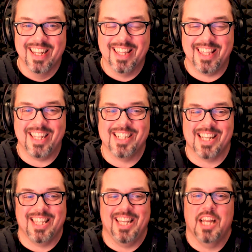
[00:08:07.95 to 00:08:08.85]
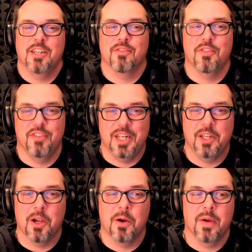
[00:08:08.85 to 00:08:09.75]
things at the end of the
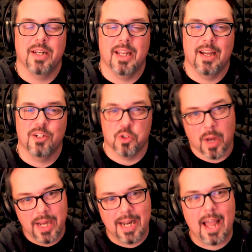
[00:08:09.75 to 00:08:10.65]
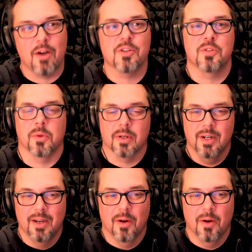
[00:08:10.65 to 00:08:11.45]
video and try it out, or